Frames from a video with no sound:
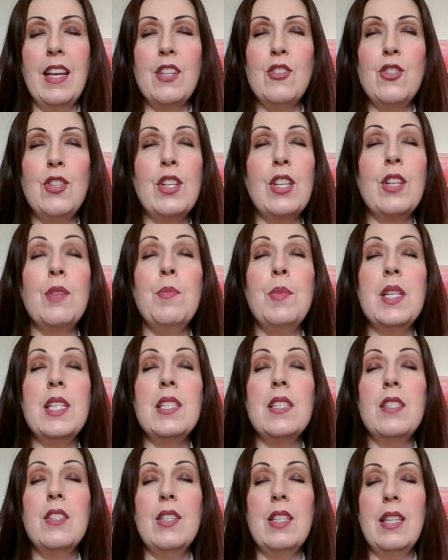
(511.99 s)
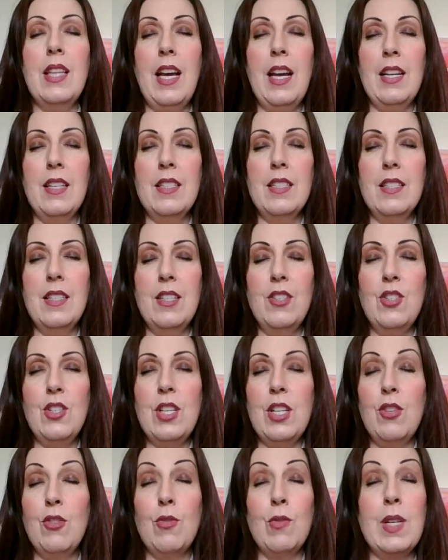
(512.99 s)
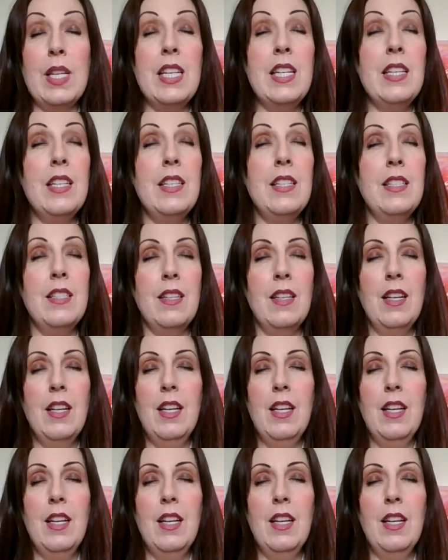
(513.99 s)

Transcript: and she committed to that, and she agreed